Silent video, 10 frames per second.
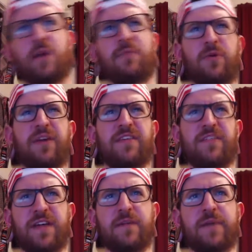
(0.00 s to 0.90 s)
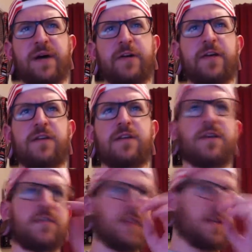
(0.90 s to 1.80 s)
me what you think about it.
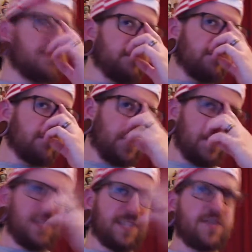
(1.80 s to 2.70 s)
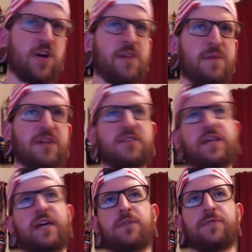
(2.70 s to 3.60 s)
Like let's talk about it
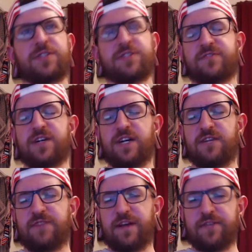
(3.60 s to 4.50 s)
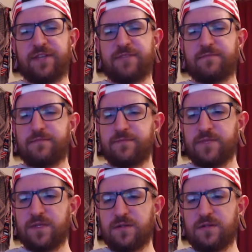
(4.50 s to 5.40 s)
later once you've finally
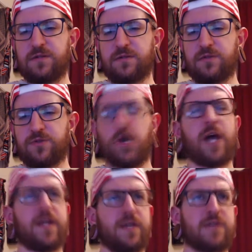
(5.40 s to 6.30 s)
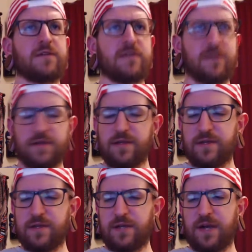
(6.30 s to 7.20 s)
tried it
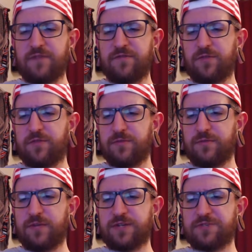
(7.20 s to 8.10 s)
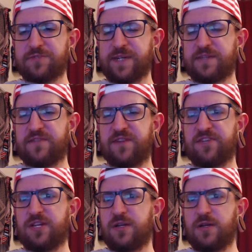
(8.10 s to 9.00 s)
and got a full retrospective of
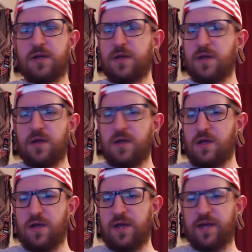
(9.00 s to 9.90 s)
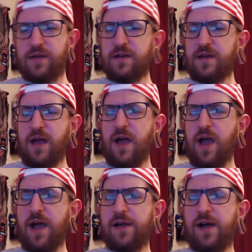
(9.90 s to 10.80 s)
it. And
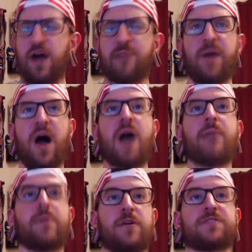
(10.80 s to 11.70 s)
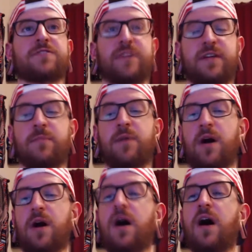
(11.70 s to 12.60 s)
I'm personally
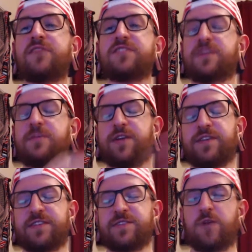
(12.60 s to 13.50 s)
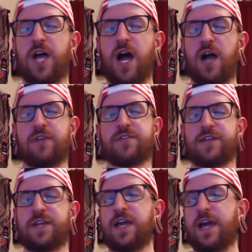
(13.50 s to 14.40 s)
obviously putting this way higher
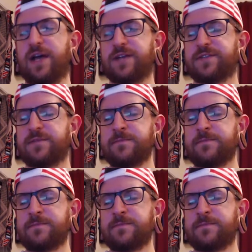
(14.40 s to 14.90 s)
than he has.